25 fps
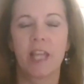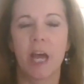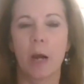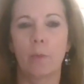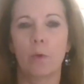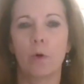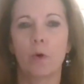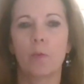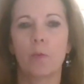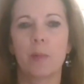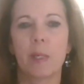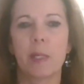
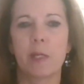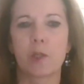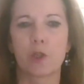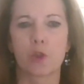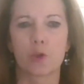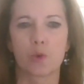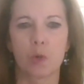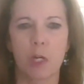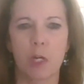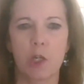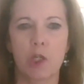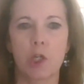that will be
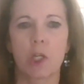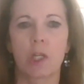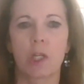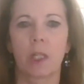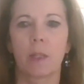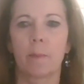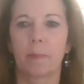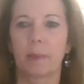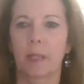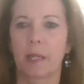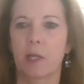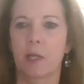
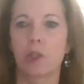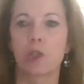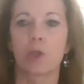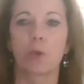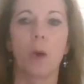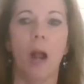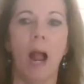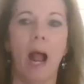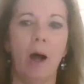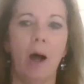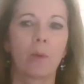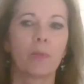strategically placed
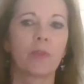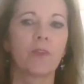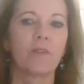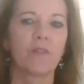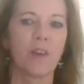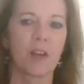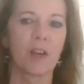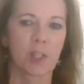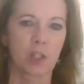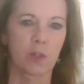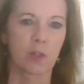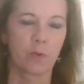throughout the
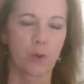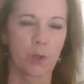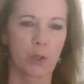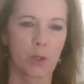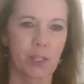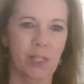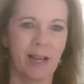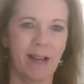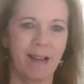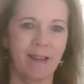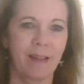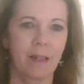festival
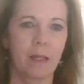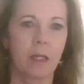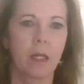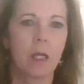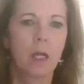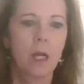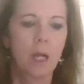site.